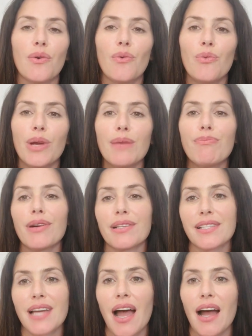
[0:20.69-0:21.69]
we
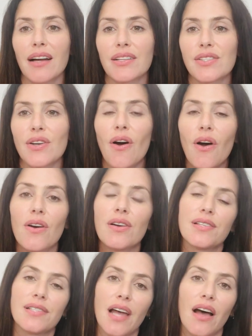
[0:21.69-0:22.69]
protect
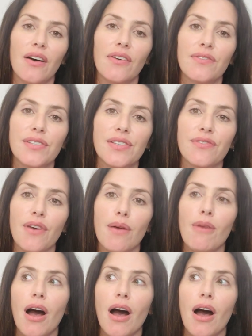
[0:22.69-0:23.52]
ourselves from